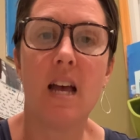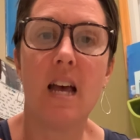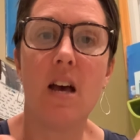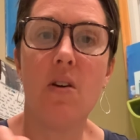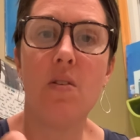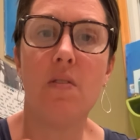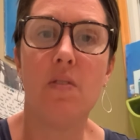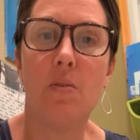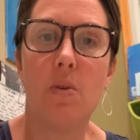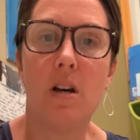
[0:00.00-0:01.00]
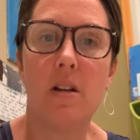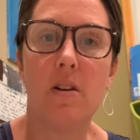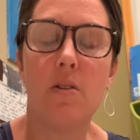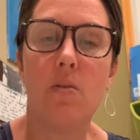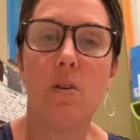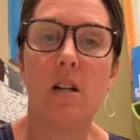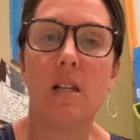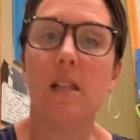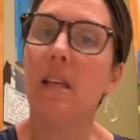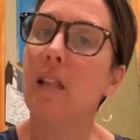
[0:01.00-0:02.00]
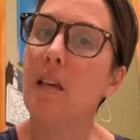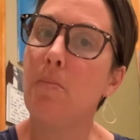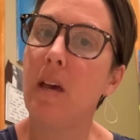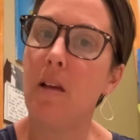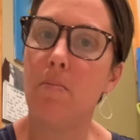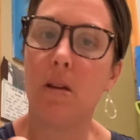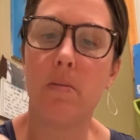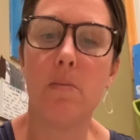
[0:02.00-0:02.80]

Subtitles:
out of the water or on a lily pad maybe,